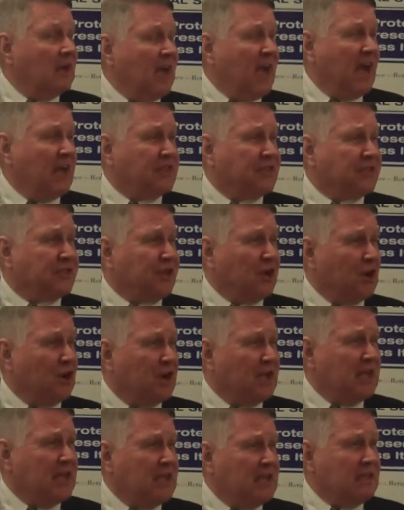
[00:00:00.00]
had
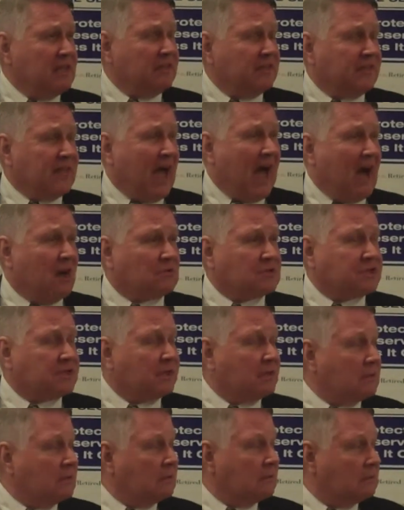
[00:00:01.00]

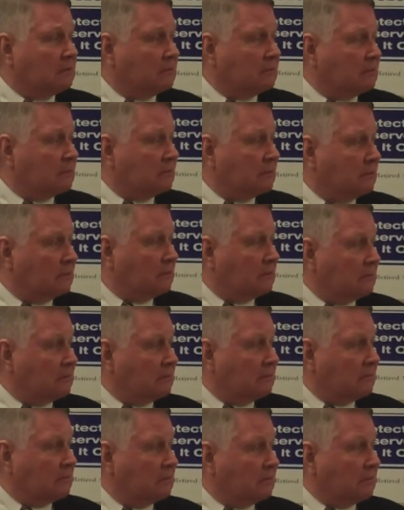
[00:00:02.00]
$30,000
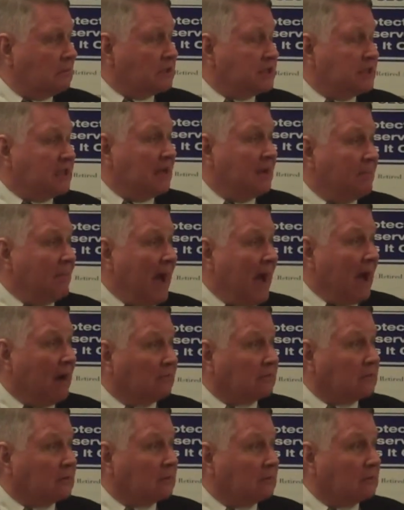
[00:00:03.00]
was the
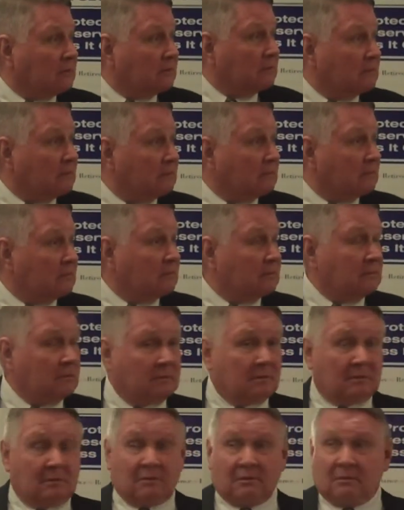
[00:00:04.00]
amount
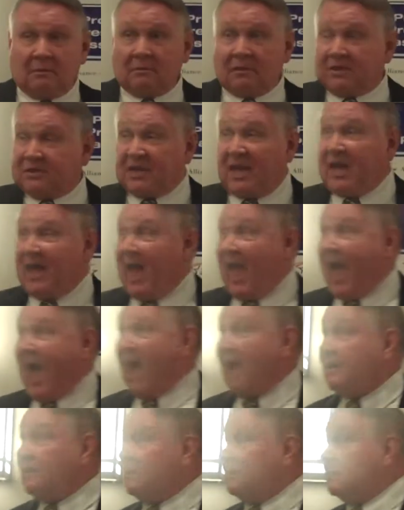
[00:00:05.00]
that they
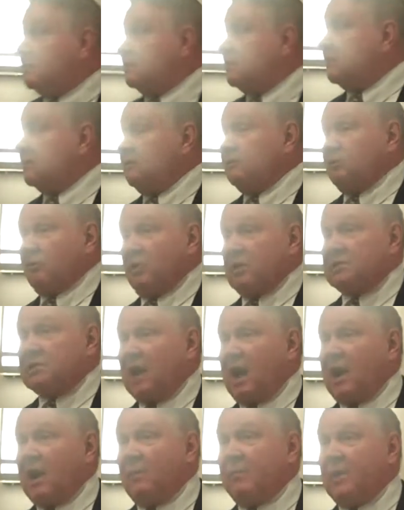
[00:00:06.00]
had for
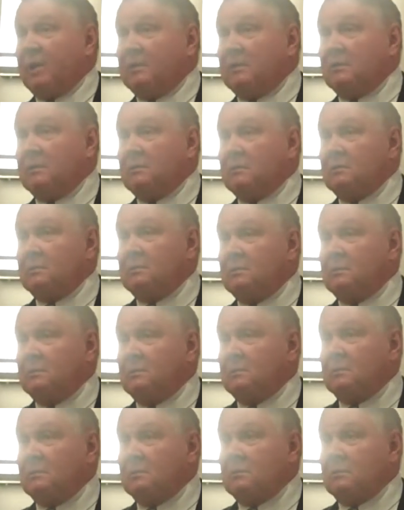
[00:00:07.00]
retirement.
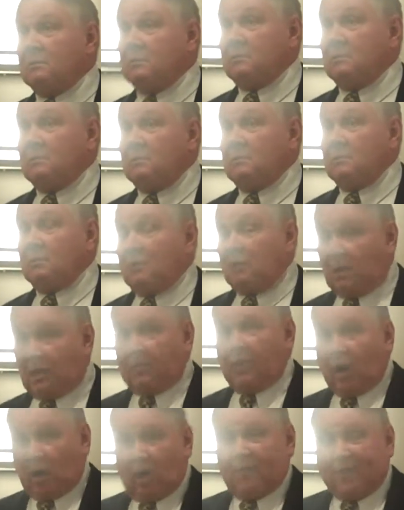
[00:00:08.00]

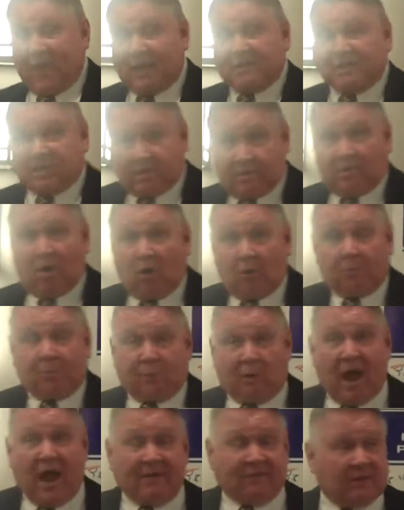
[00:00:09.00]
That's their own
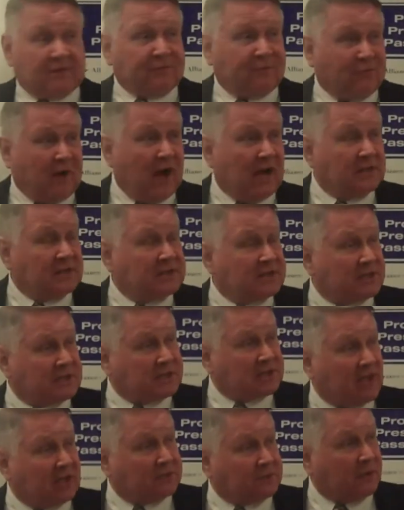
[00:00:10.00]
private funds,
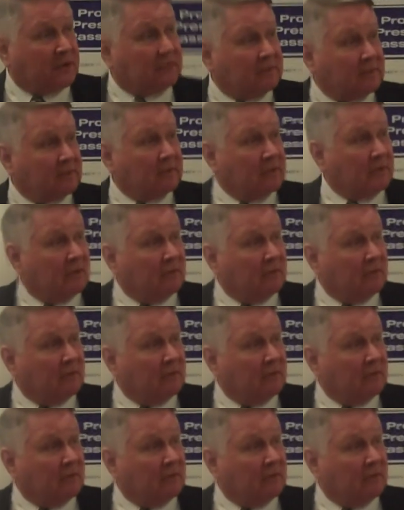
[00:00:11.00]
etc.,